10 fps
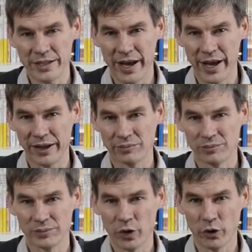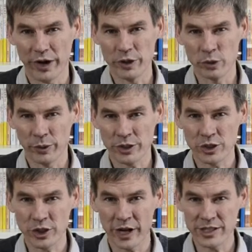that the owner had too much
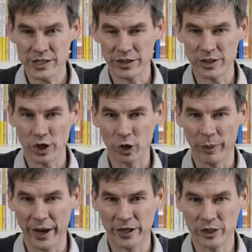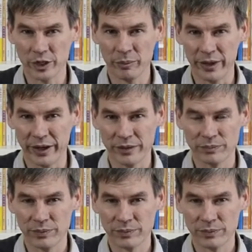trust in the general manager, but